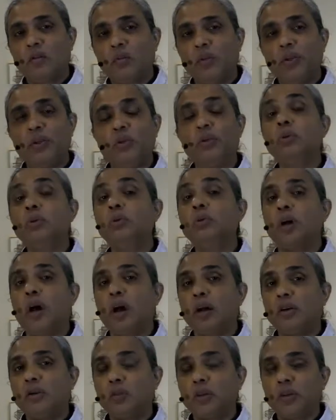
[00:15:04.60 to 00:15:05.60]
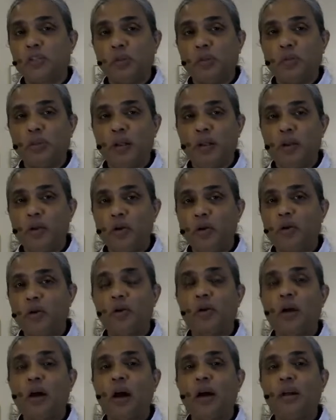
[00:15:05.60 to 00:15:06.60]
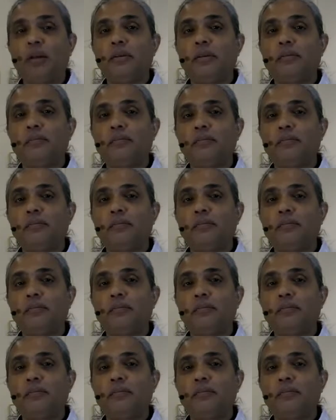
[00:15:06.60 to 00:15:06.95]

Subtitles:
we do not worship an unknown God.